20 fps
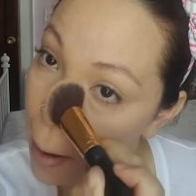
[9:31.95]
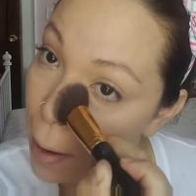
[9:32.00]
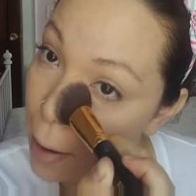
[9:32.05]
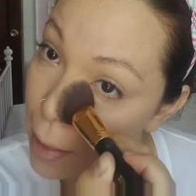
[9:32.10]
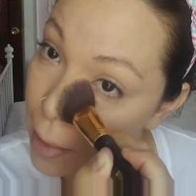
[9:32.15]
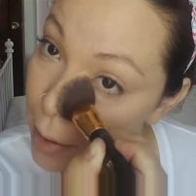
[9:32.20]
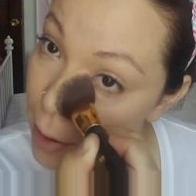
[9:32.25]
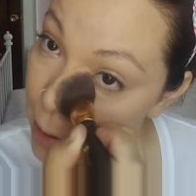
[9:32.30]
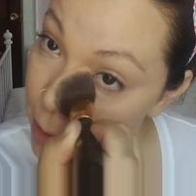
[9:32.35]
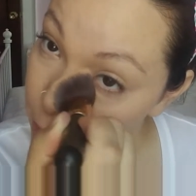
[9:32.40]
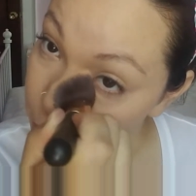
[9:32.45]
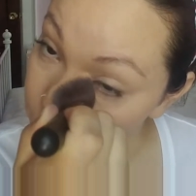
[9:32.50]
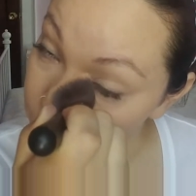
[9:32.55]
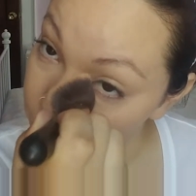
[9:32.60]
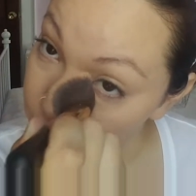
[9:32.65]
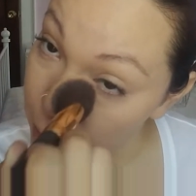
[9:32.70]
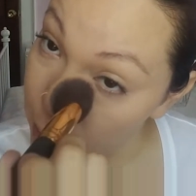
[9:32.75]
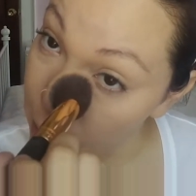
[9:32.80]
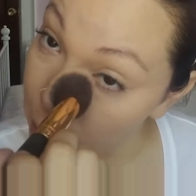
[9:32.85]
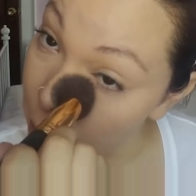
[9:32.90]
And that is
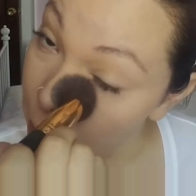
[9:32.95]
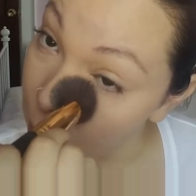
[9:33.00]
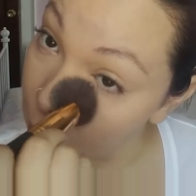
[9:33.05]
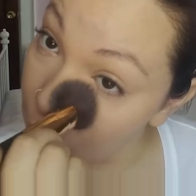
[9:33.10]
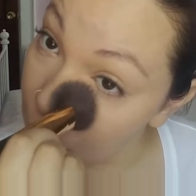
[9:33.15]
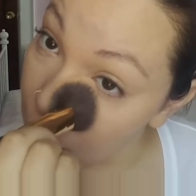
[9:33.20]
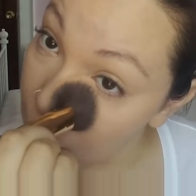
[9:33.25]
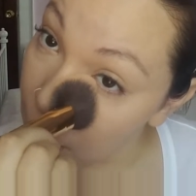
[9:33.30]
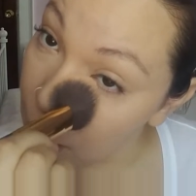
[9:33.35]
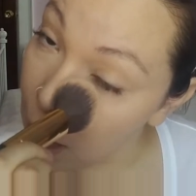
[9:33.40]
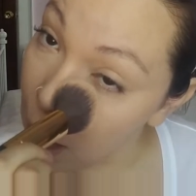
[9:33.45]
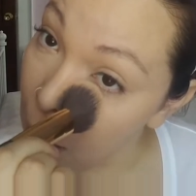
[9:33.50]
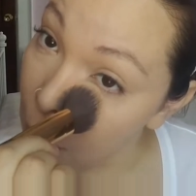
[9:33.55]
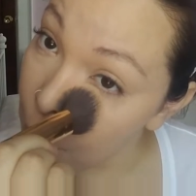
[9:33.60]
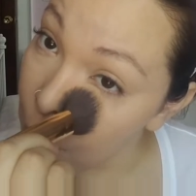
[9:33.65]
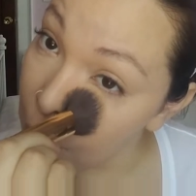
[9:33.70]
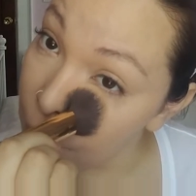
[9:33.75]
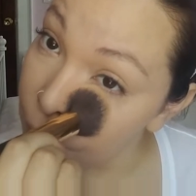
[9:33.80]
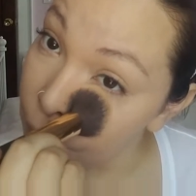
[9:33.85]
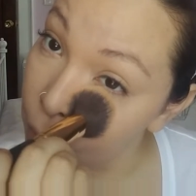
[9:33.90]
really
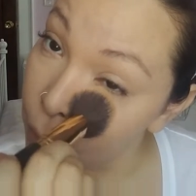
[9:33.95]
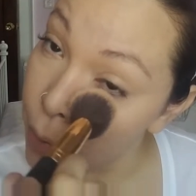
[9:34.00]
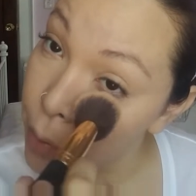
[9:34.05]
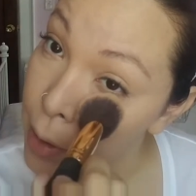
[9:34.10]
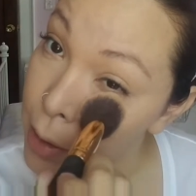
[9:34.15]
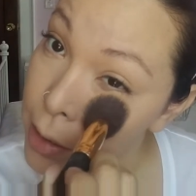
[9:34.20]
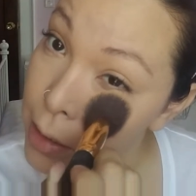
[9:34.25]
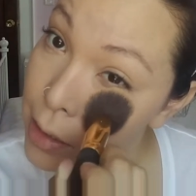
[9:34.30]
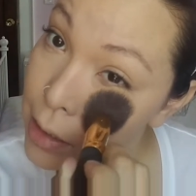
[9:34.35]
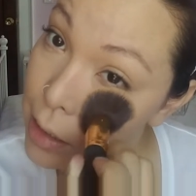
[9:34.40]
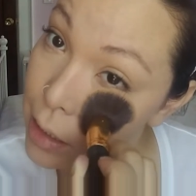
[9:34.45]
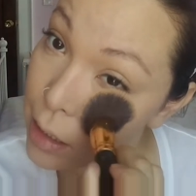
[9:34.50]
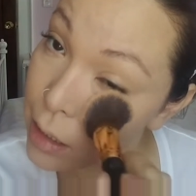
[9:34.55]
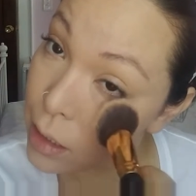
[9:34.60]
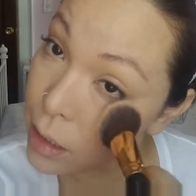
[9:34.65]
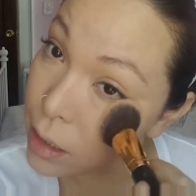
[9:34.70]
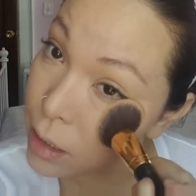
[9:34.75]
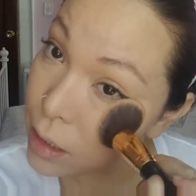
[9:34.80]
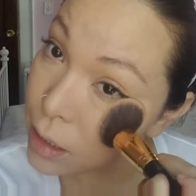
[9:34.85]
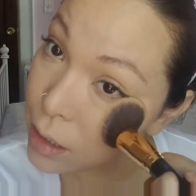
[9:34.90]
how I've always seen
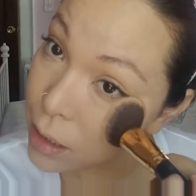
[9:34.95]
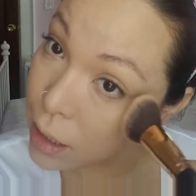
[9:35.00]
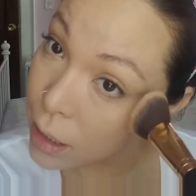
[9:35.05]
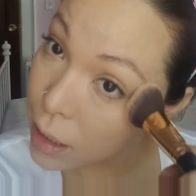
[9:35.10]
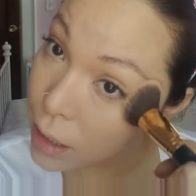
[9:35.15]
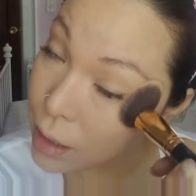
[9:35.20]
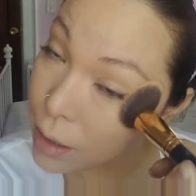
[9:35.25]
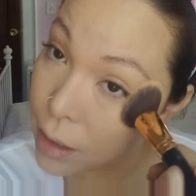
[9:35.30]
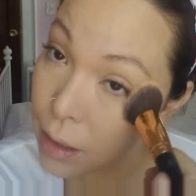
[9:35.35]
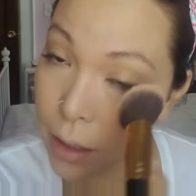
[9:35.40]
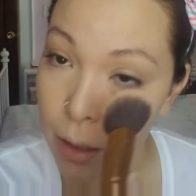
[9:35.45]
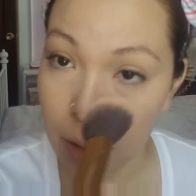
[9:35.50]
it. Like,